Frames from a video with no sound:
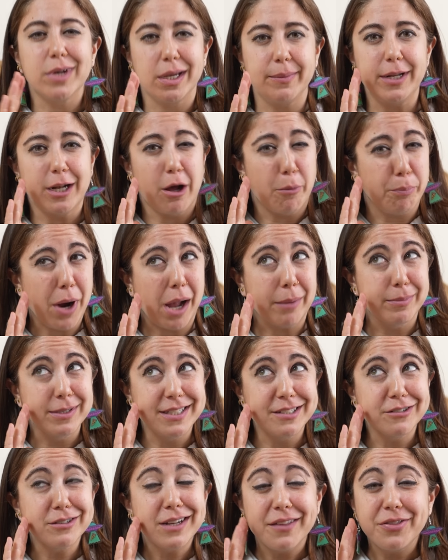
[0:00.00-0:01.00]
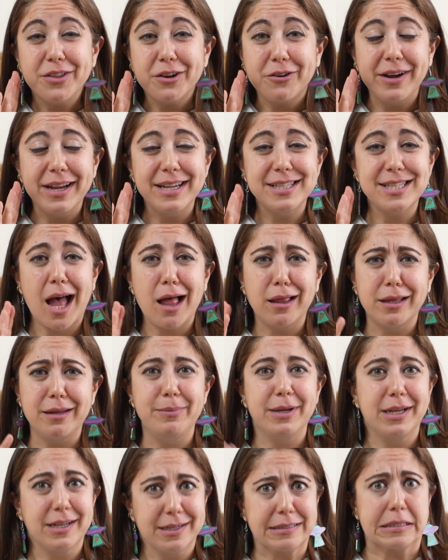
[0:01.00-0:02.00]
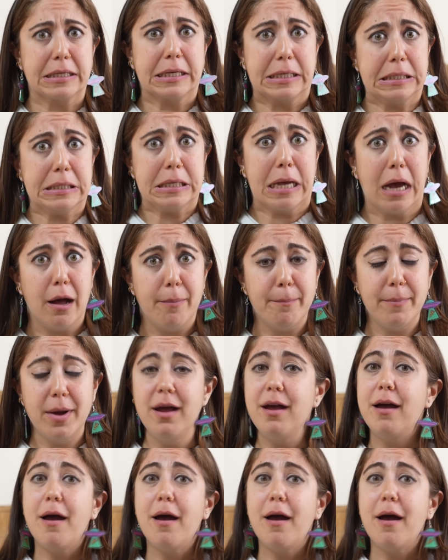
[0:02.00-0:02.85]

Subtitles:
I mean, I'll probably still get the Greek salad because like yum,